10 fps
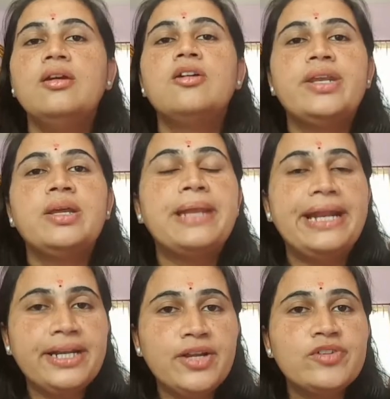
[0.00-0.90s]
When a
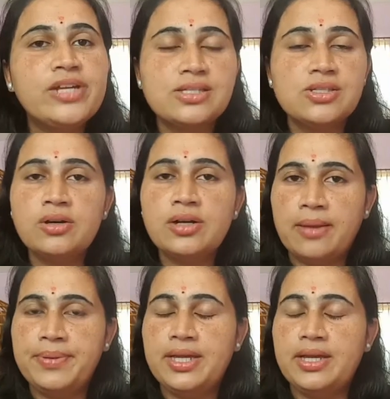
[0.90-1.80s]
plaintiff does not
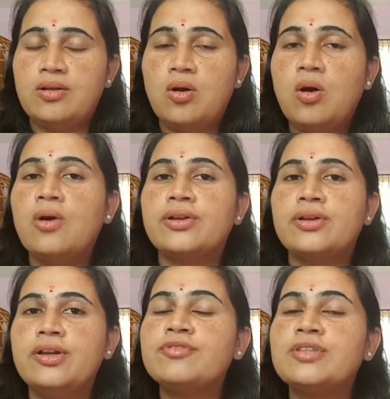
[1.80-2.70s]
appear, or
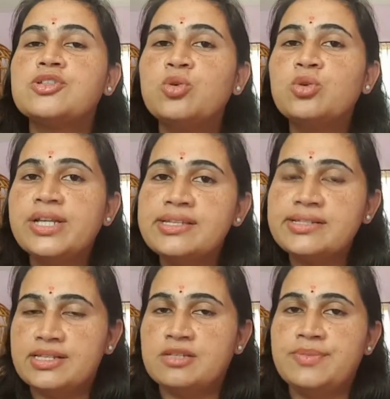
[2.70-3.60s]
if the suit is
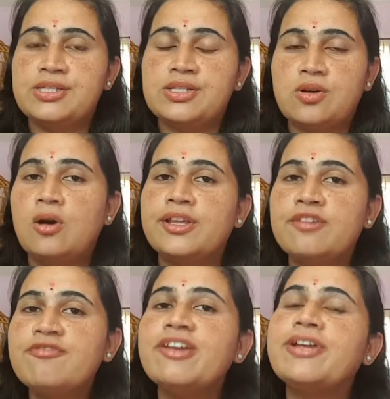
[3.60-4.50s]
dismissed, or
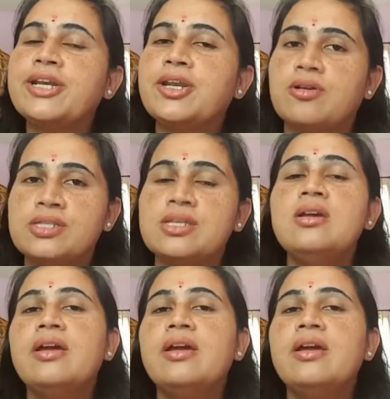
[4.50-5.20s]
if he withdraws,